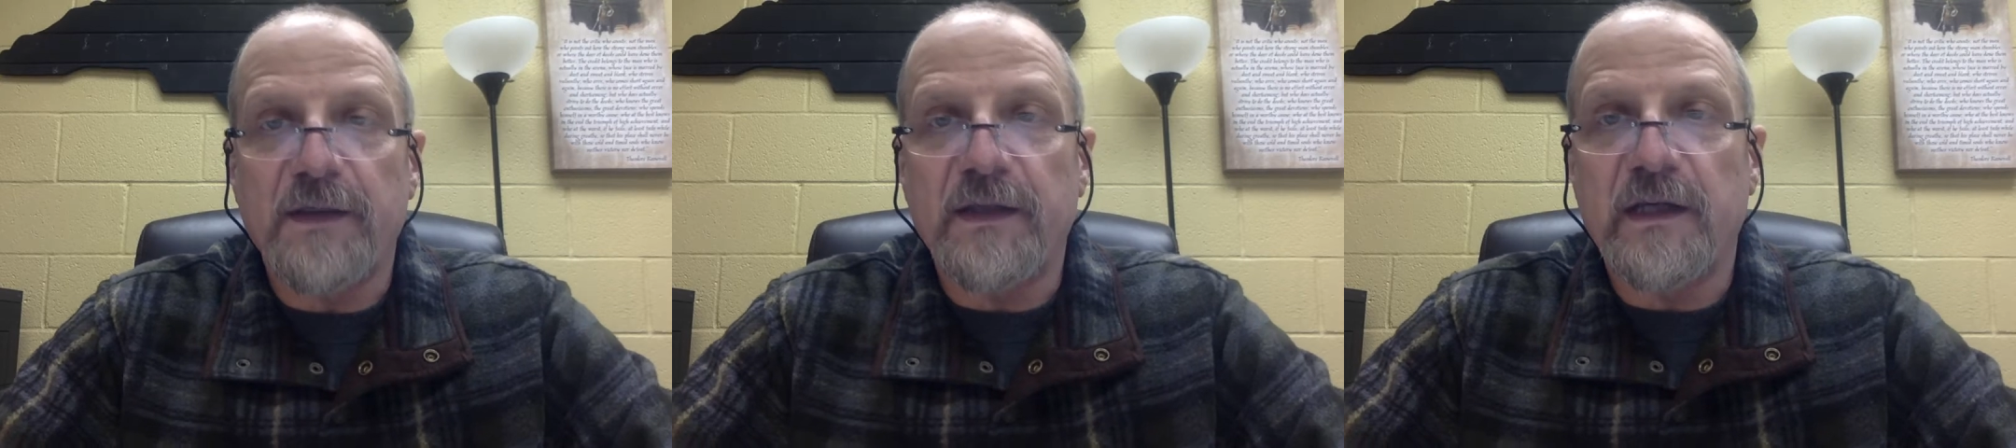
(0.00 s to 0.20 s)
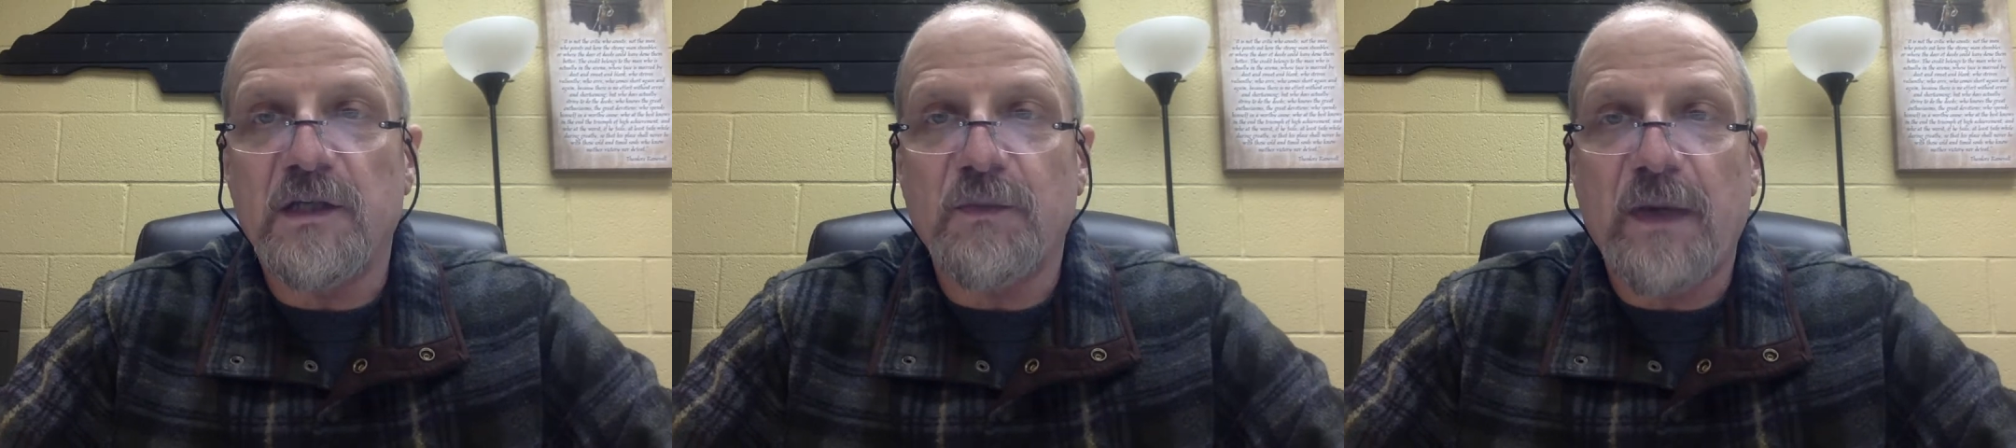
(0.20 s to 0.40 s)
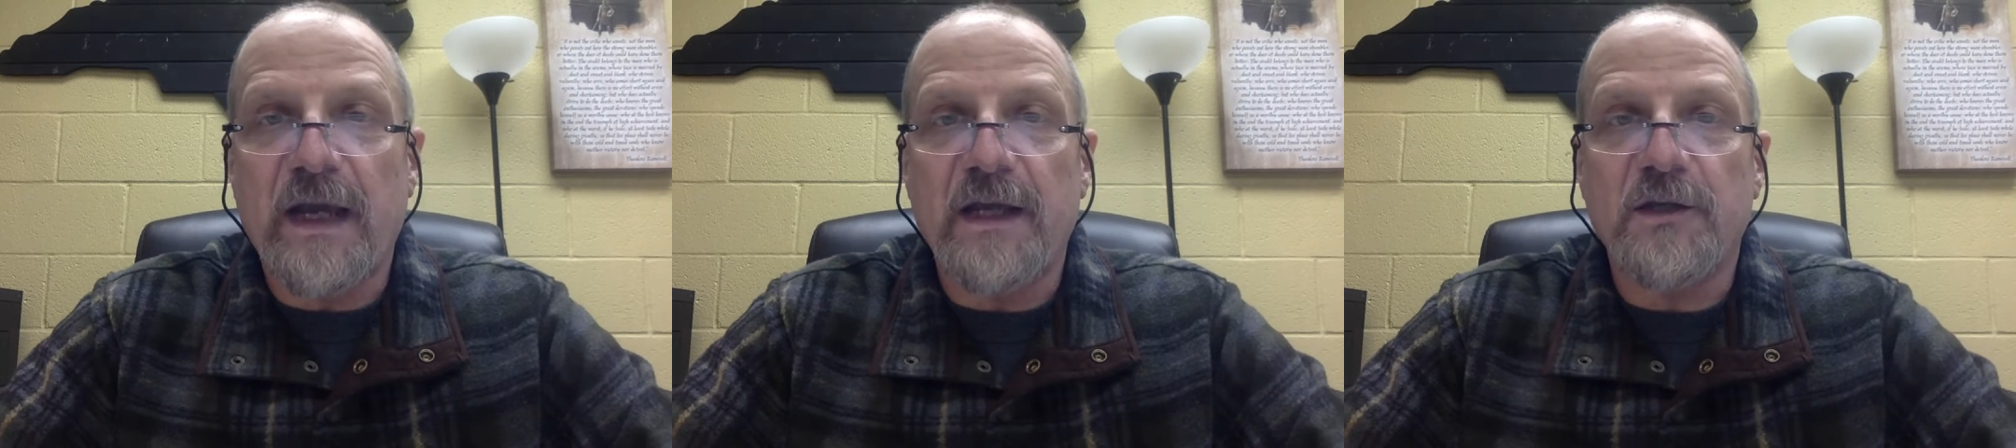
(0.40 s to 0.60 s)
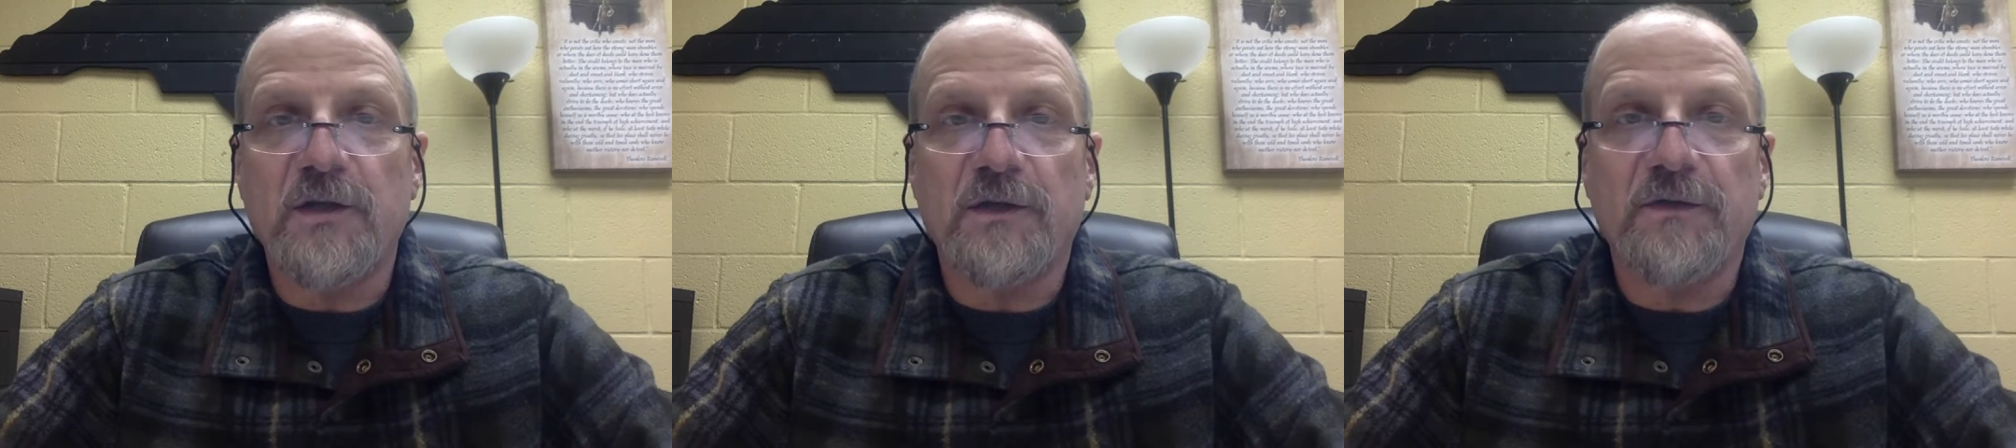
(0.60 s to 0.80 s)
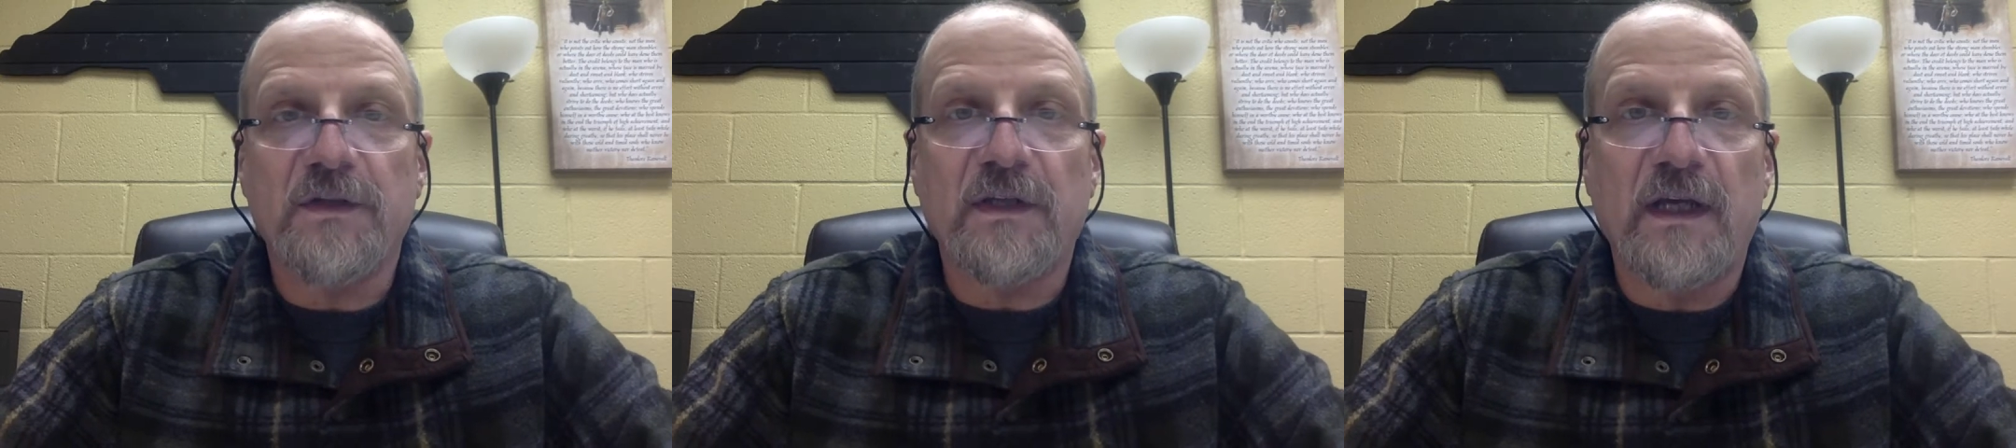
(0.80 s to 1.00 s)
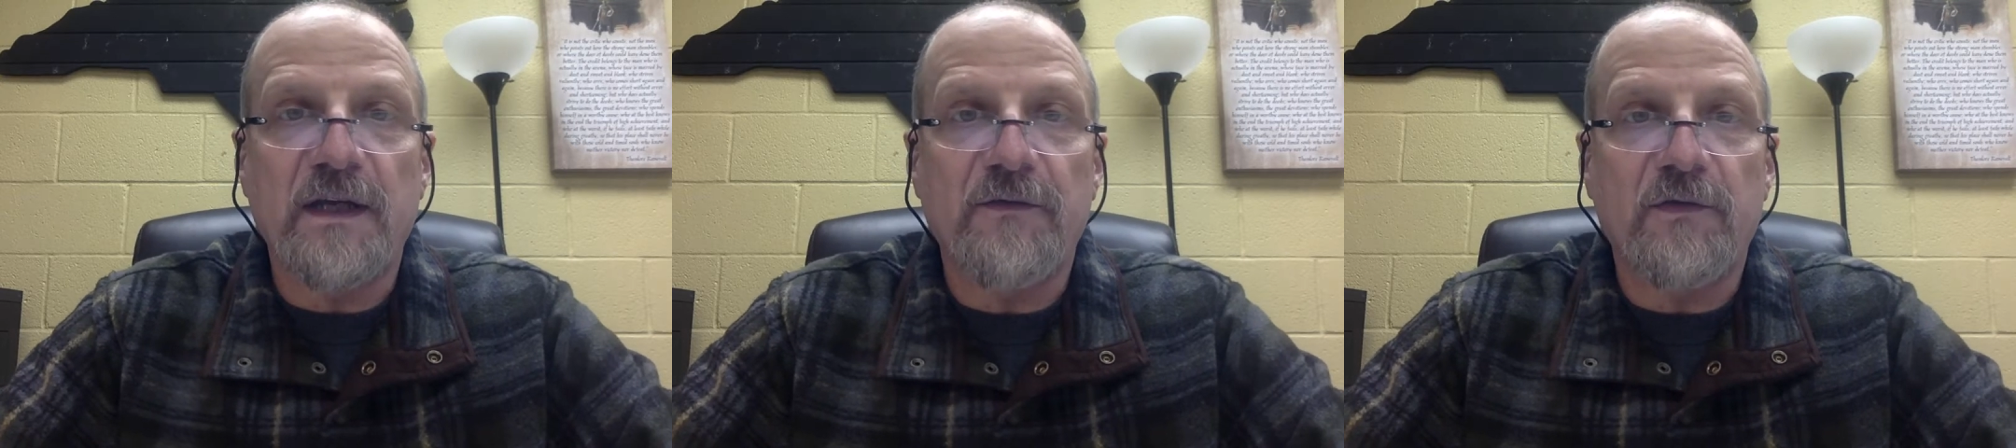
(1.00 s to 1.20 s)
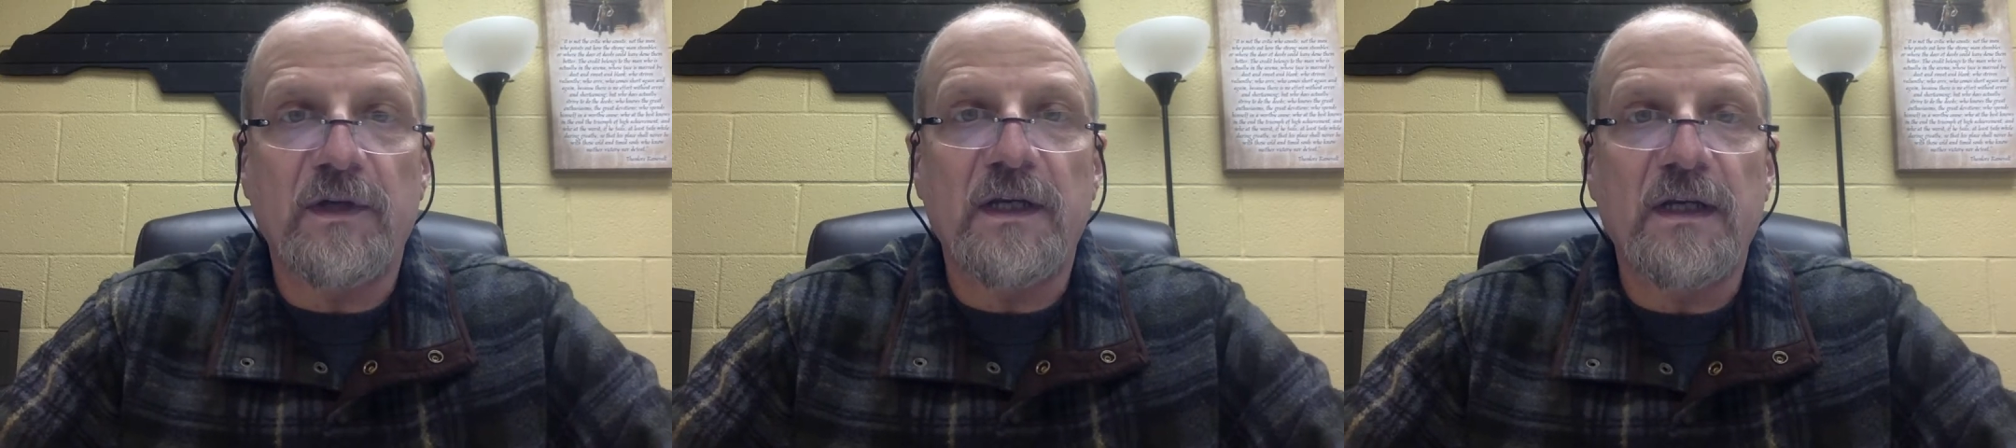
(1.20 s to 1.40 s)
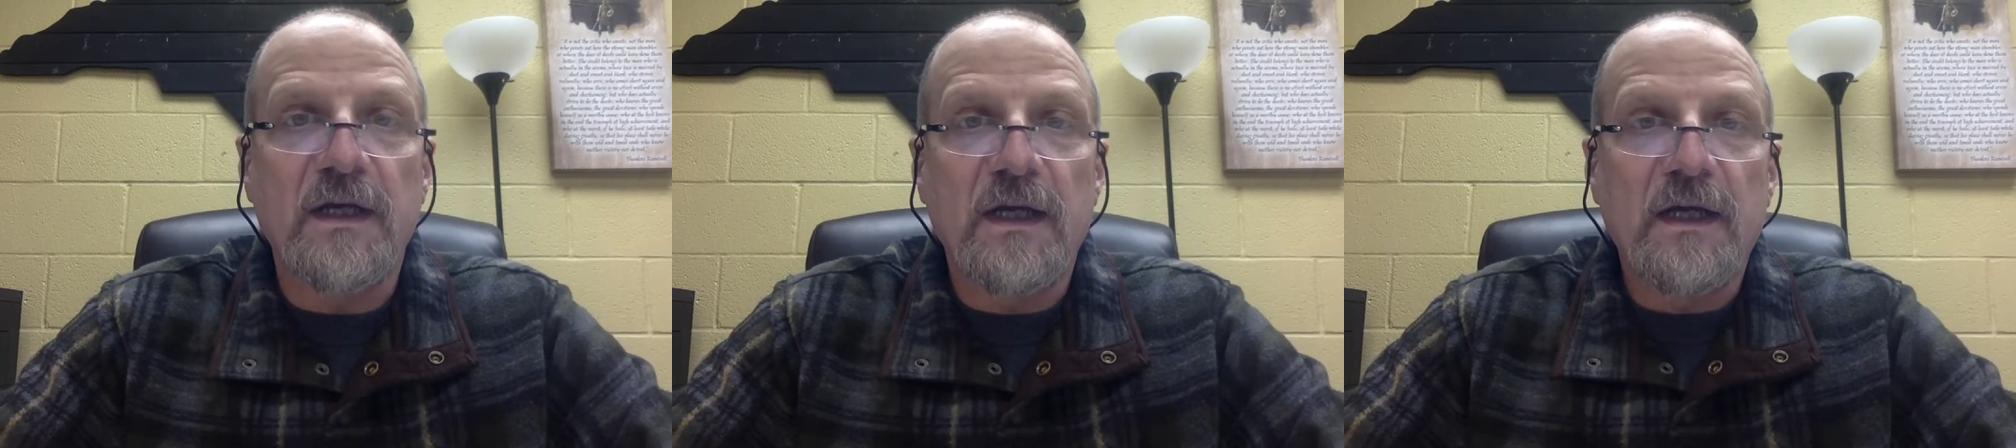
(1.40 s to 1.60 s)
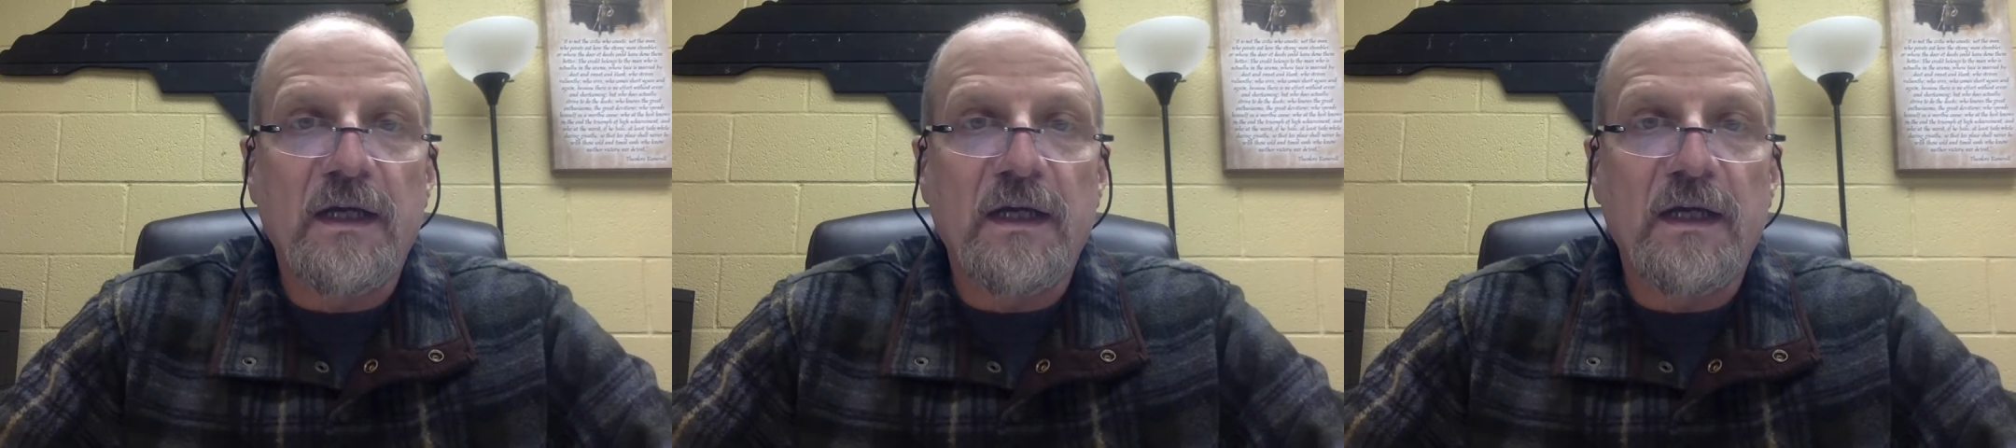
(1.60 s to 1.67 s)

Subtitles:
the expansion of slavery